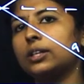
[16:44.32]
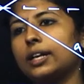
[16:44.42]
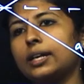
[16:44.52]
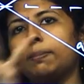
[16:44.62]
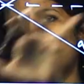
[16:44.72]

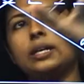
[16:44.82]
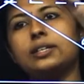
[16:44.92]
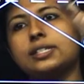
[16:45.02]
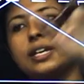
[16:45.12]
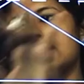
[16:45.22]
line
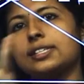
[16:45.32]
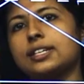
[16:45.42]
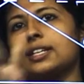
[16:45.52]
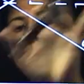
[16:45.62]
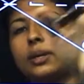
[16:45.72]
PC AC
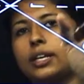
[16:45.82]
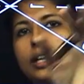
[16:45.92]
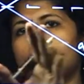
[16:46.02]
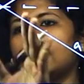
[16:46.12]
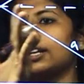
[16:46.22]
enna parna
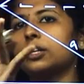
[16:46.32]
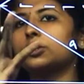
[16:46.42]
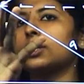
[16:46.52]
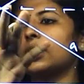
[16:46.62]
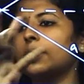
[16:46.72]
line de
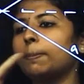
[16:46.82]
ratio endana